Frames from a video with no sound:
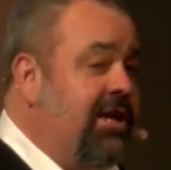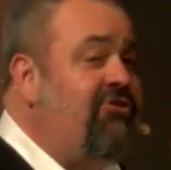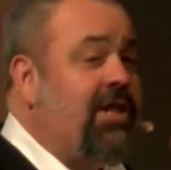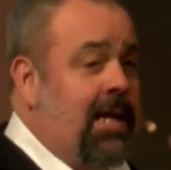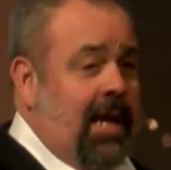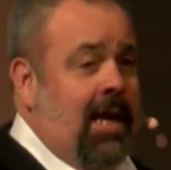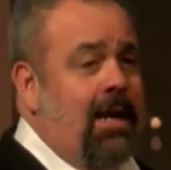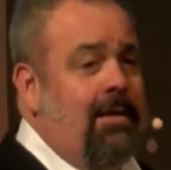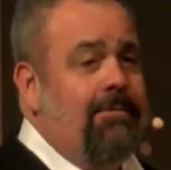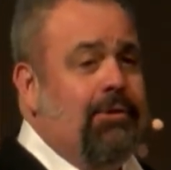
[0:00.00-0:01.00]

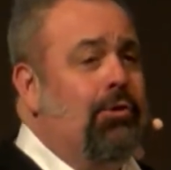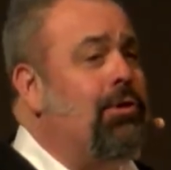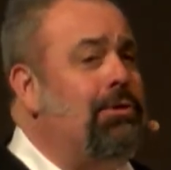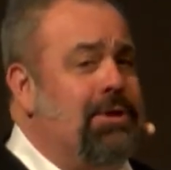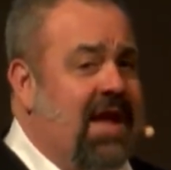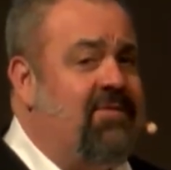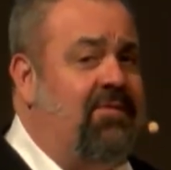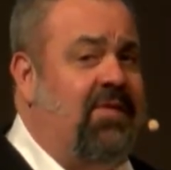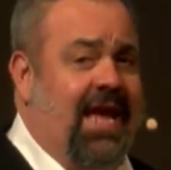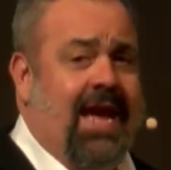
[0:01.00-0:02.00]
Digitally, Google
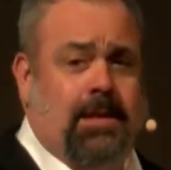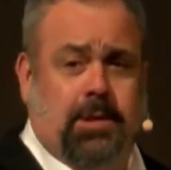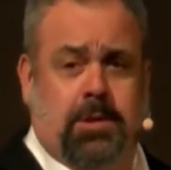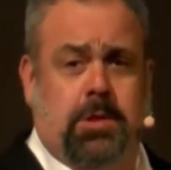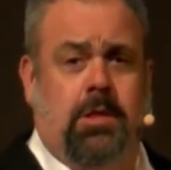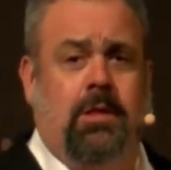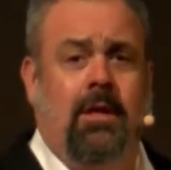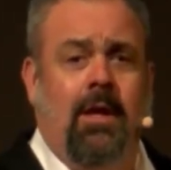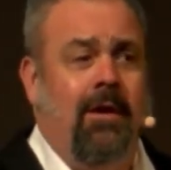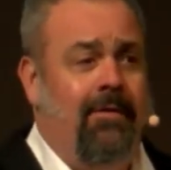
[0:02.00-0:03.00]
never forgets.
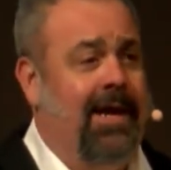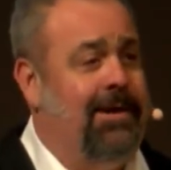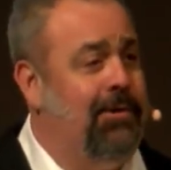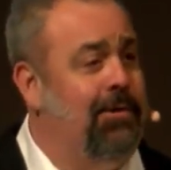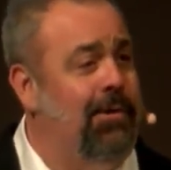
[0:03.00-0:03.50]
Right?